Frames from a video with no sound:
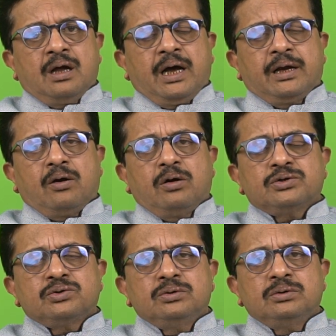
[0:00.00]
and
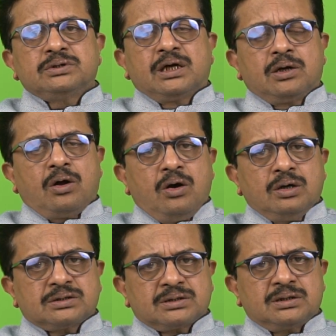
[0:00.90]
also the
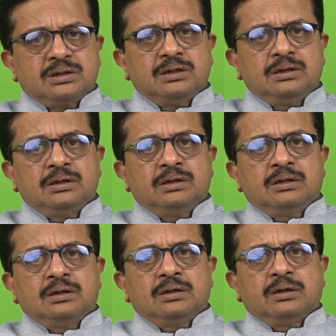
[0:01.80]
logs
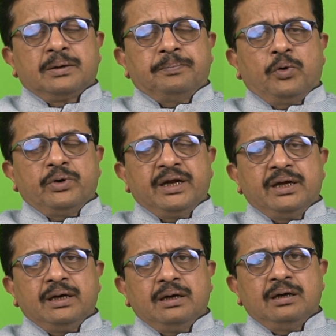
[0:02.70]

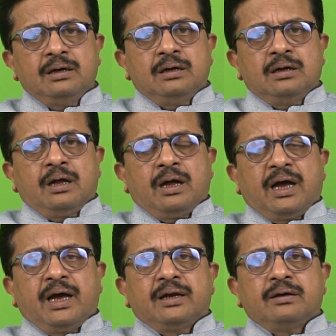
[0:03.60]
reporting
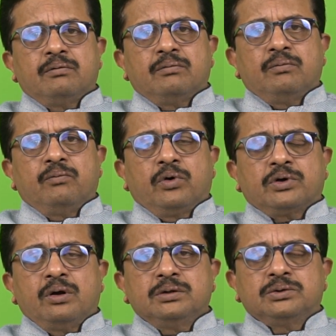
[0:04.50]
and what
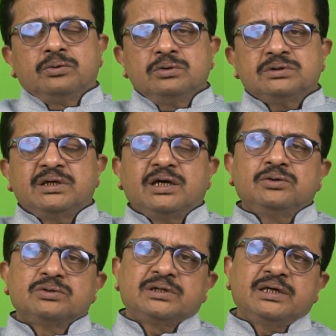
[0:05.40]
all tools they are
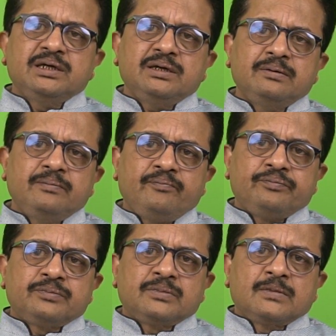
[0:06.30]
using
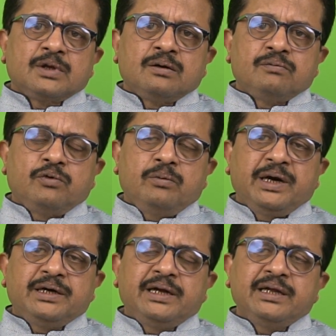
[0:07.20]
for
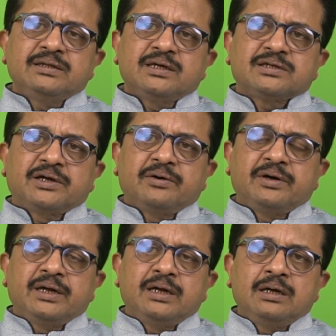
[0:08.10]
maintaining their
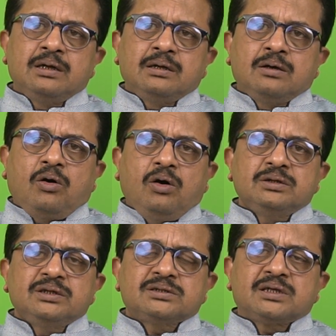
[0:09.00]
security. All
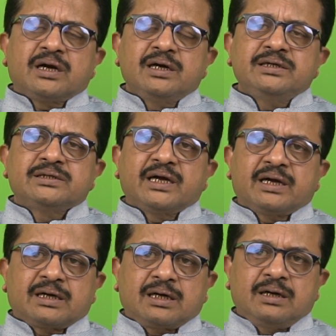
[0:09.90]
this thoroughly checked.